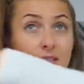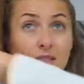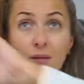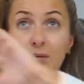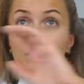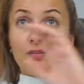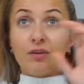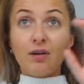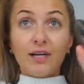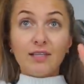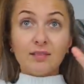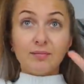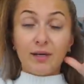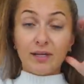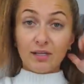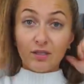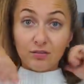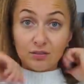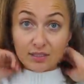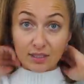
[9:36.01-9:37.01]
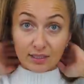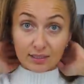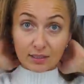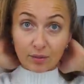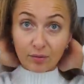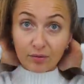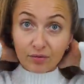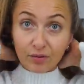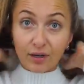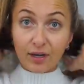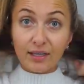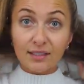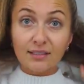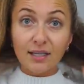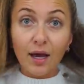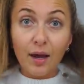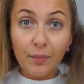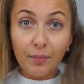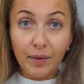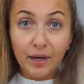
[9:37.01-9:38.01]
some of you guys might use it, some of you guys
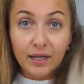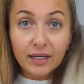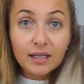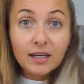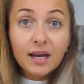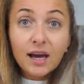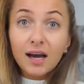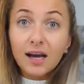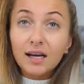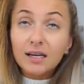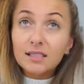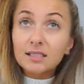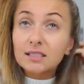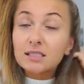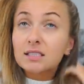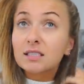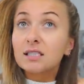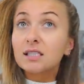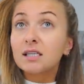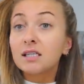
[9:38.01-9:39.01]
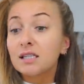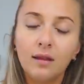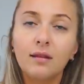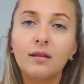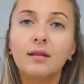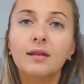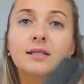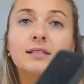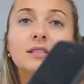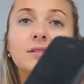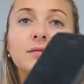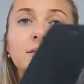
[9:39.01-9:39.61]
might not. This